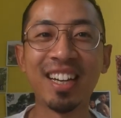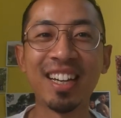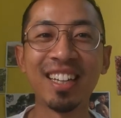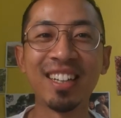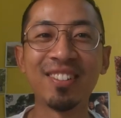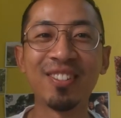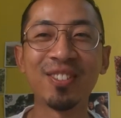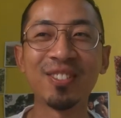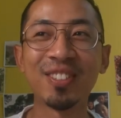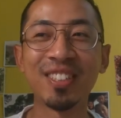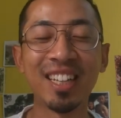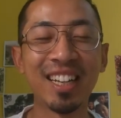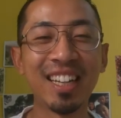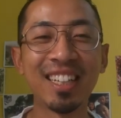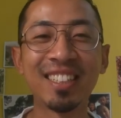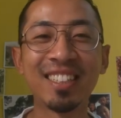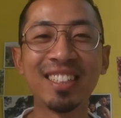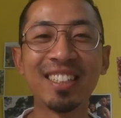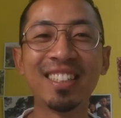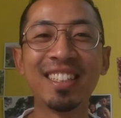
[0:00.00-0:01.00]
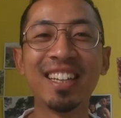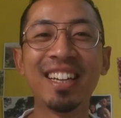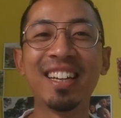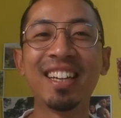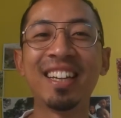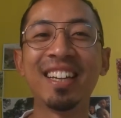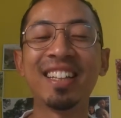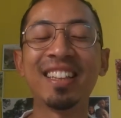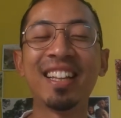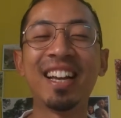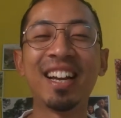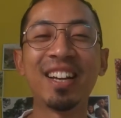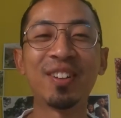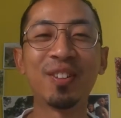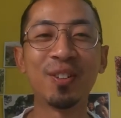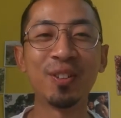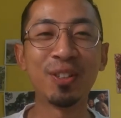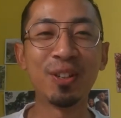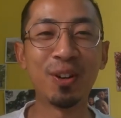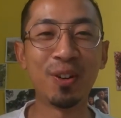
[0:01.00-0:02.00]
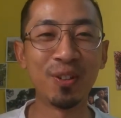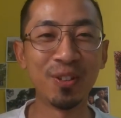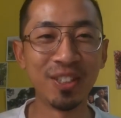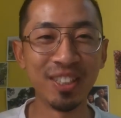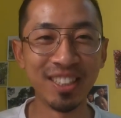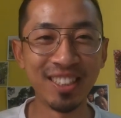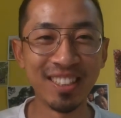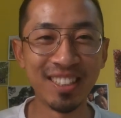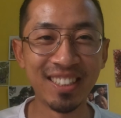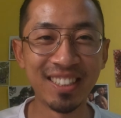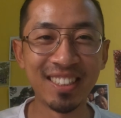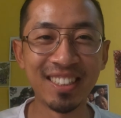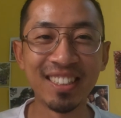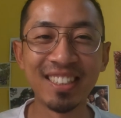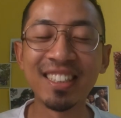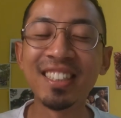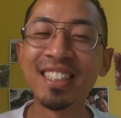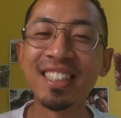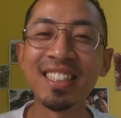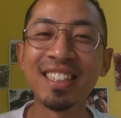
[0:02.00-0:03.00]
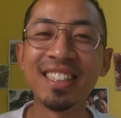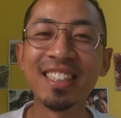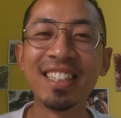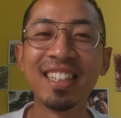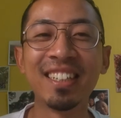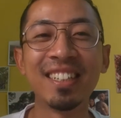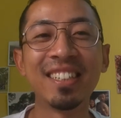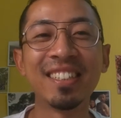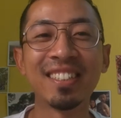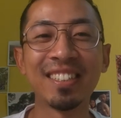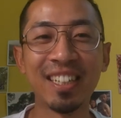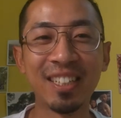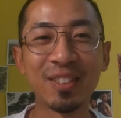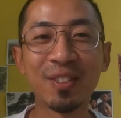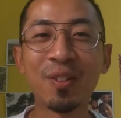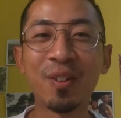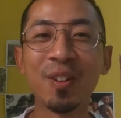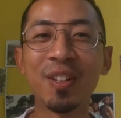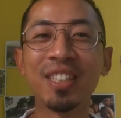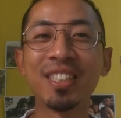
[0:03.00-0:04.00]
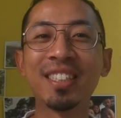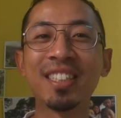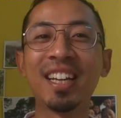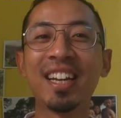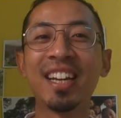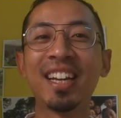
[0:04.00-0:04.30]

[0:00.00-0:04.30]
I got selected and I got the honors seat there in Science College.